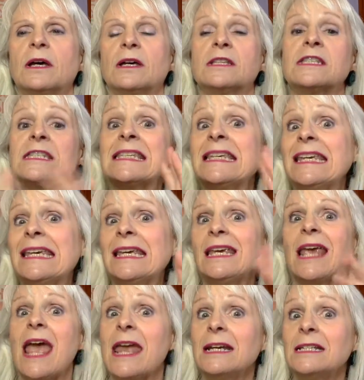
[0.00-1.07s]
CE,
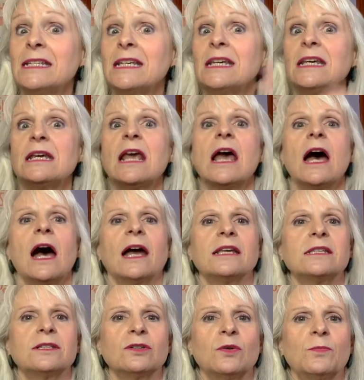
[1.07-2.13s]
AD. I
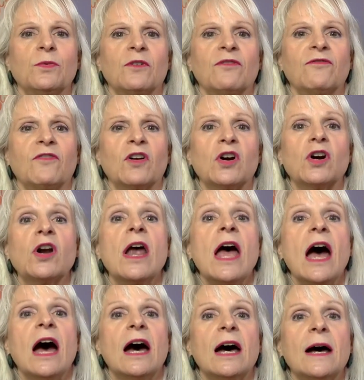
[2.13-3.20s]
still prefer
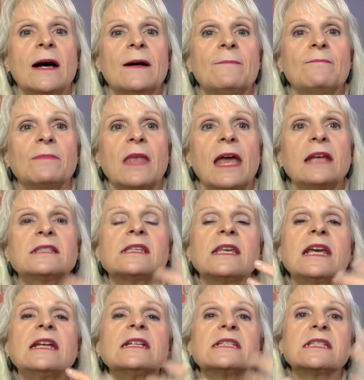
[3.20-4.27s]
as
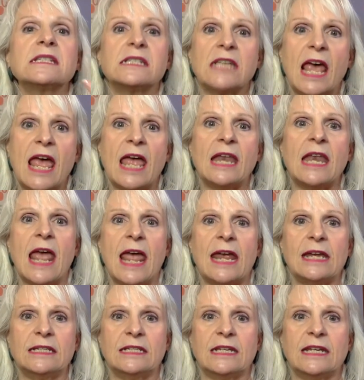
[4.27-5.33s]
late as 10
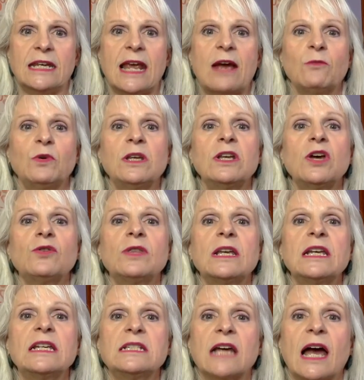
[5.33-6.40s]
AD. And we know that
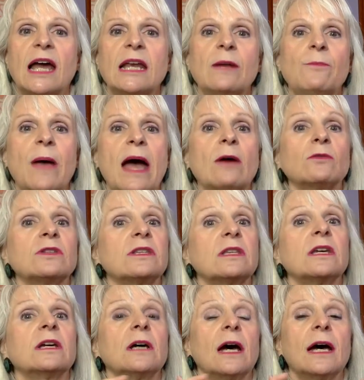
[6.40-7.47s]
he died about
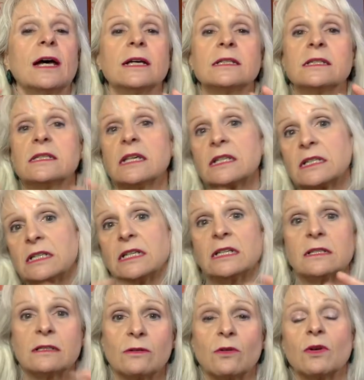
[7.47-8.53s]
the
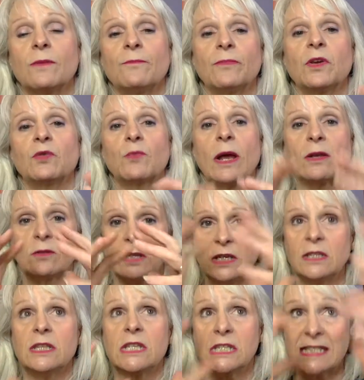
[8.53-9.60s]
60s, around
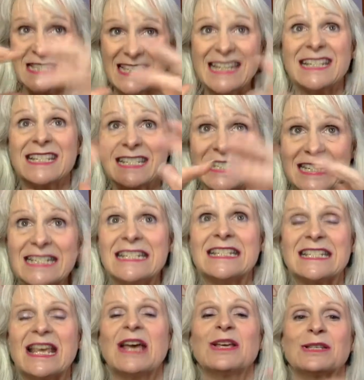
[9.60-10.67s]
in the
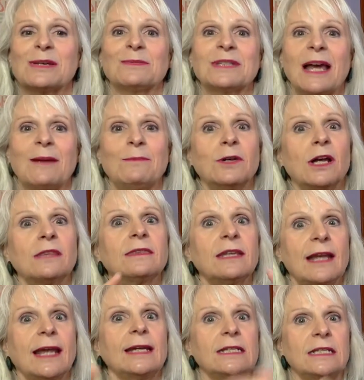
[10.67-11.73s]
60s sometime, not the
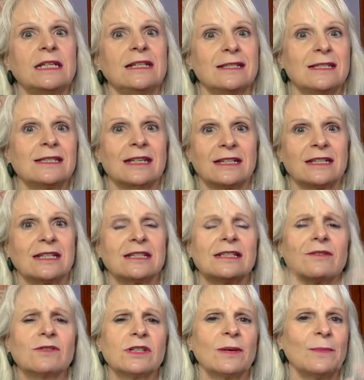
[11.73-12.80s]
1960s.
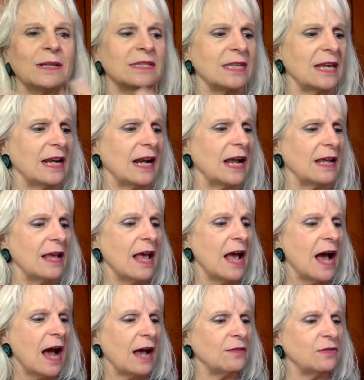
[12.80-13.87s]
Every time I say it,
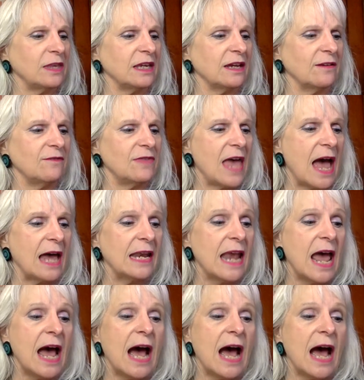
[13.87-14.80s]
I think of that.